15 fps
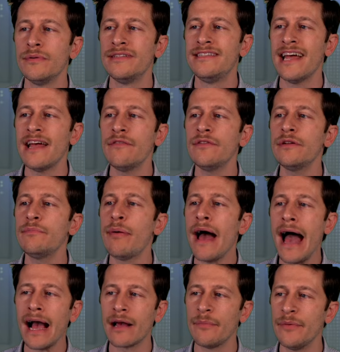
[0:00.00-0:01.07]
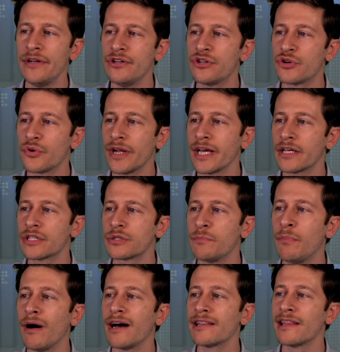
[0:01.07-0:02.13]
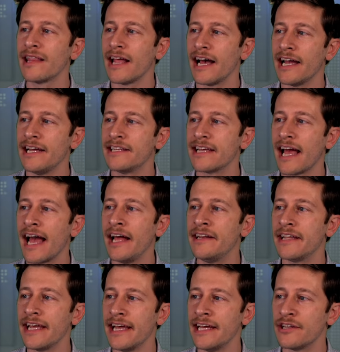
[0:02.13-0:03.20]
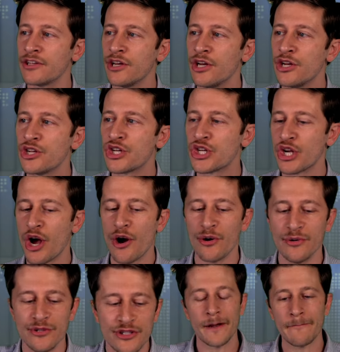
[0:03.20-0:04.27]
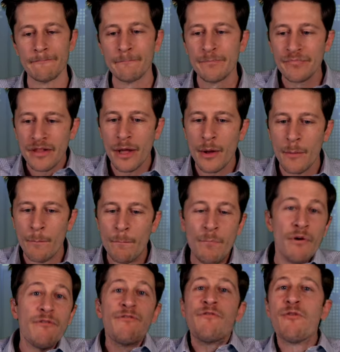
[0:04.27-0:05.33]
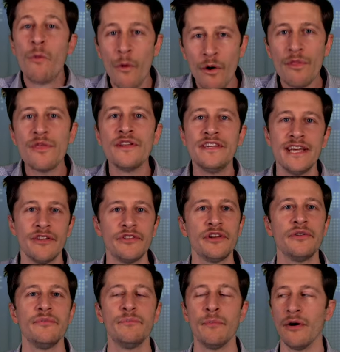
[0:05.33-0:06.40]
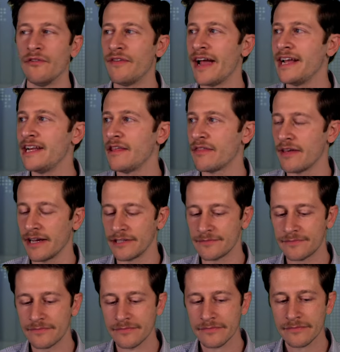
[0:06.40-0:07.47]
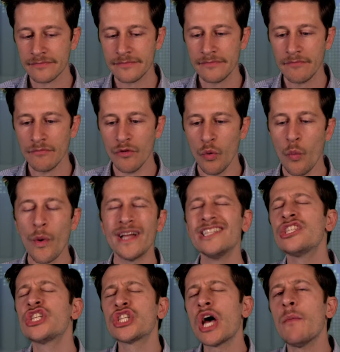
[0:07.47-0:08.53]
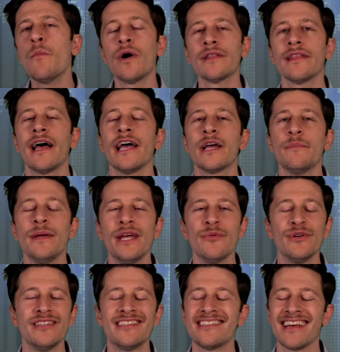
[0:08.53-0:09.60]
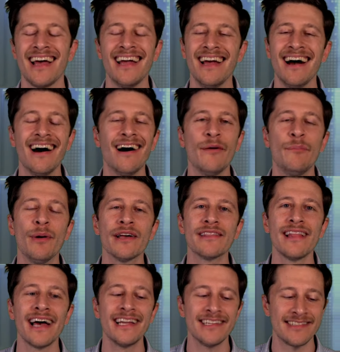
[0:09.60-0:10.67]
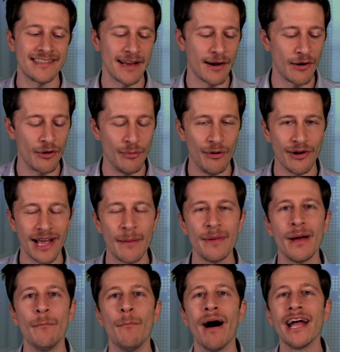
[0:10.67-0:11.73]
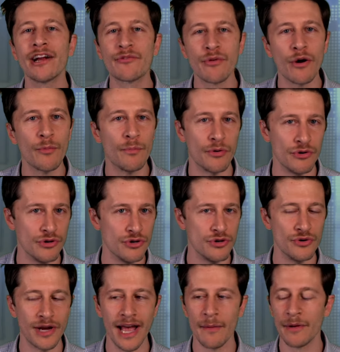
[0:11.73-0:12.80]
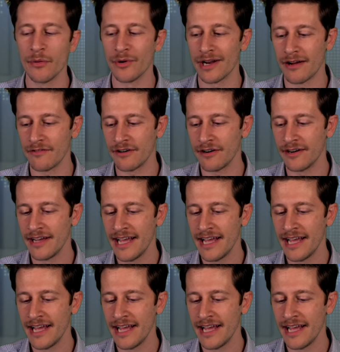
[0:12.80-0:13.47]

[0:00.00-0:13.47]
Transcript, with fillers: David Pakman drinks Bud Light and it shows. Before the Dylan Mulvaney thing, when someone like me would say, uh, Bud Light is terrible, get me a microbrew, get me whatever,